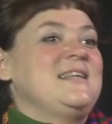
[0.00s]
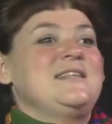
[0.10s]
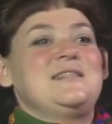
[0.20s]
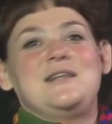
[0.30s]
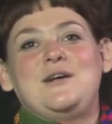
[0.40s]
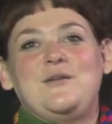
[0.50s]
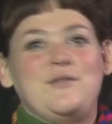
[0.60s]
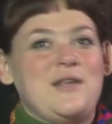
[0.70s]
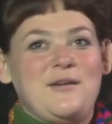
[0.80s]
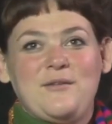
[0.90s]

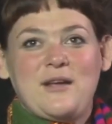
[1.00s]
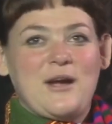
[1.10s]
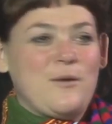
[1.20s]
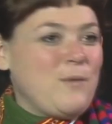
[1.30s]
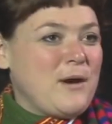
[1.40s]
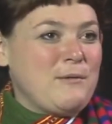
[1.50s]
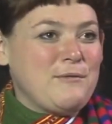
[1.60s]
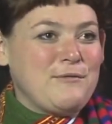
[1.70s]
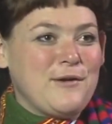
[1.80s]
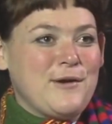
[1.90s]
so they don't care where we're
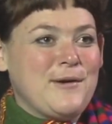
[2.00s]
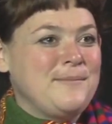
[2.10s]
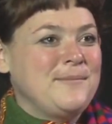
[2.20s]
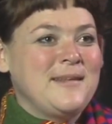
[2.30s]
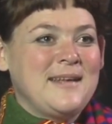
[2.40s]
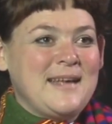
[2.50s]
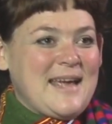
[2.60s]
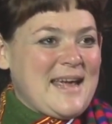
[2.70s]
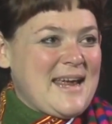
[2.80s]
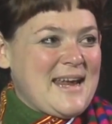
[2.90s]
from,
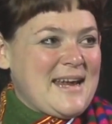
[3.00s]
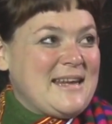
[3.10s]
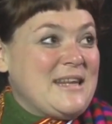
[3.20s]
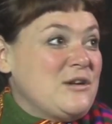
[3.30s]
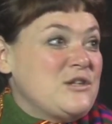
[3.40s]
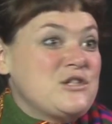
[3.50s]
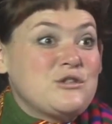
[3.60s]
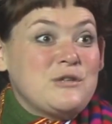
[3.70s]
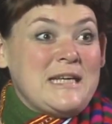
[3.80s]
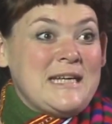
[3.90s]
and they're
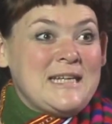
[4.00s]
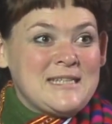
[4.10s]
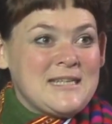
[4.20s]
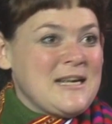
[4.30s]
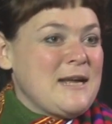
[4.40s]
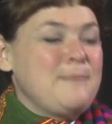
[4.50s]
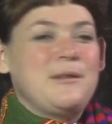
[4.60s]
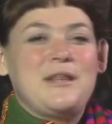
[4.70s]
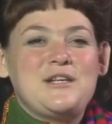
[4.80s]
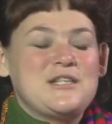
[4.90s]
intrigued,
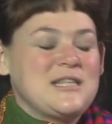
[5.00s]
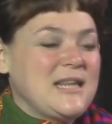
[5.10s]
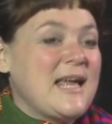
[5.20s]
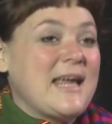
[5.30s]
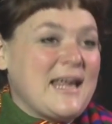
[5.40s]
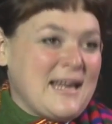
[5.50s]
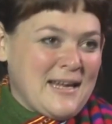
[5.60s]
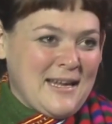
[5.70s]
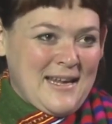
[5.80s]
but they just like it.